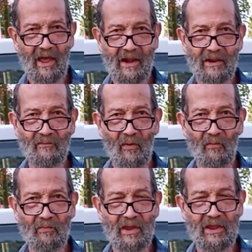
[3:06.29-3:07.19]
but I didn't
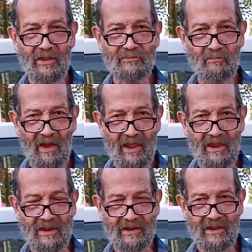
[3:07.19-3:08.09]
want to be his
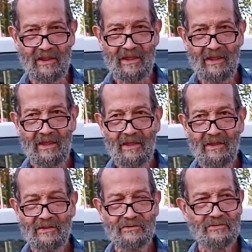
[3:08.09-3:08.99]
maid.
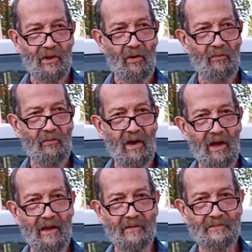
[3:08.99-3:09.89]
So